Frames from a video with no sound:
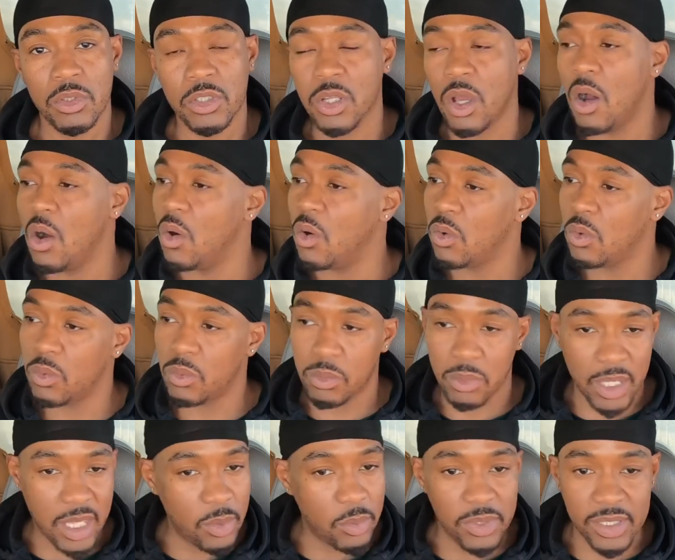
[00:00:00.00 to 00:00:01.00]

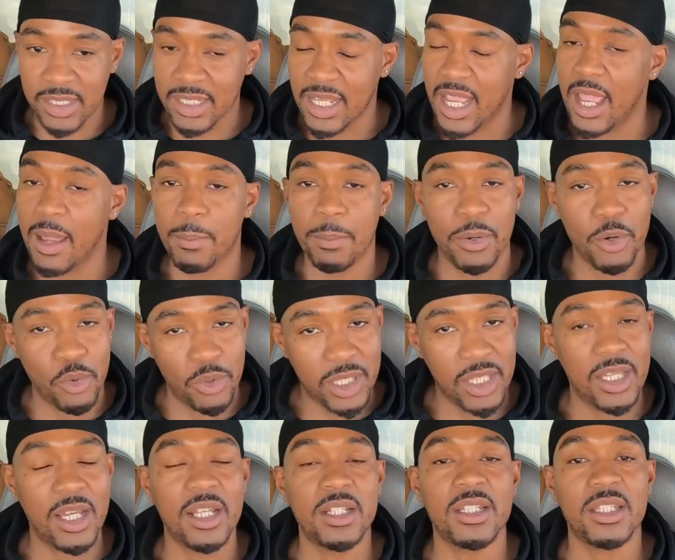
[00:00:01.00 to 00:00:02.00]
So he was saying
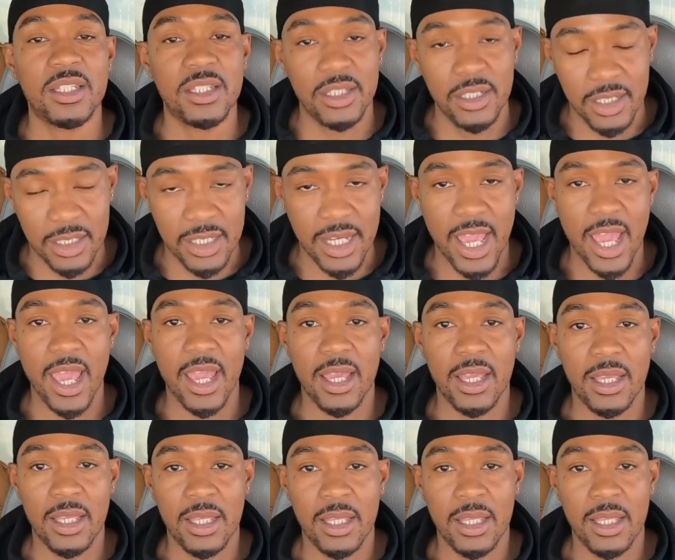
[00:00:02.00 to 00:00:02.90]
Pookie understood that.